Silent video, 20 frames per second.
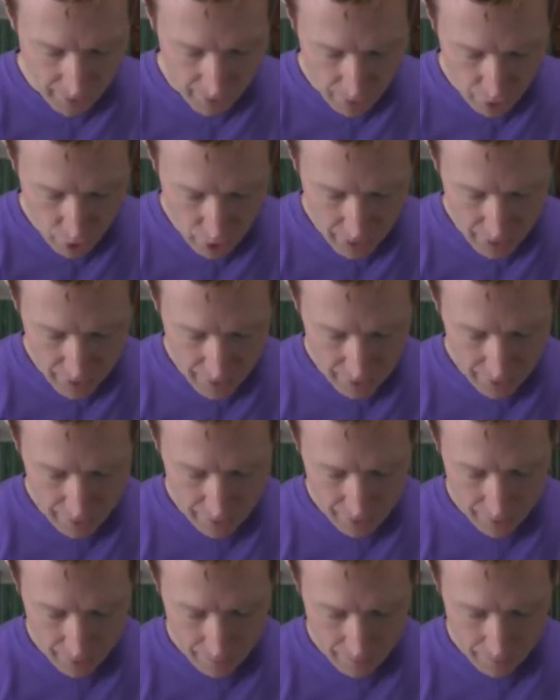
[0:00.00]

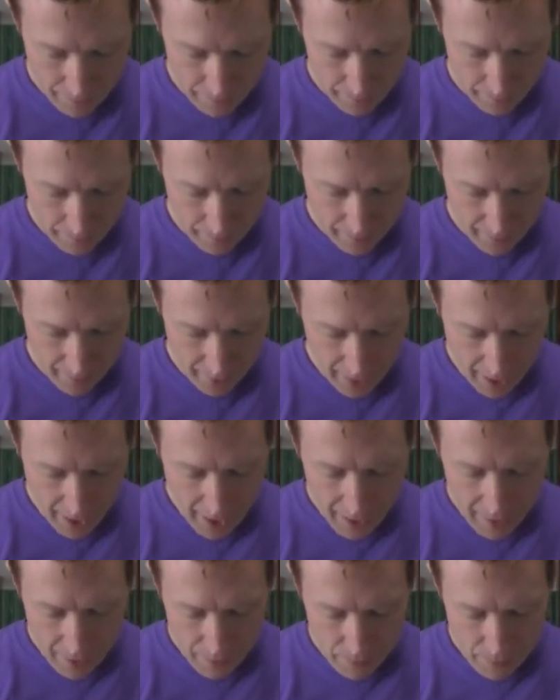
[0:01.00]
Jesus,
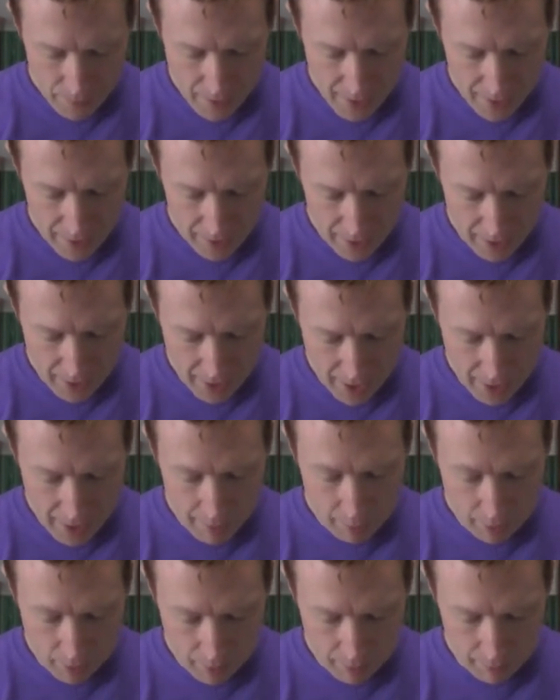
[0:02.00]
I confess that I
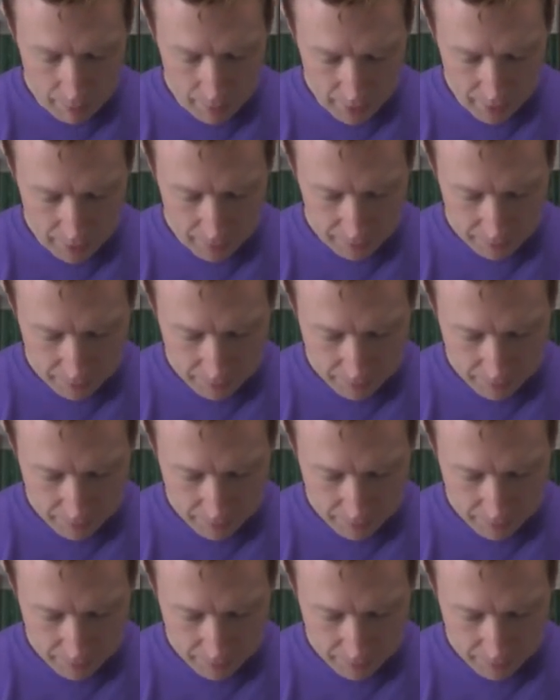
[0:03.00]
am a criminal.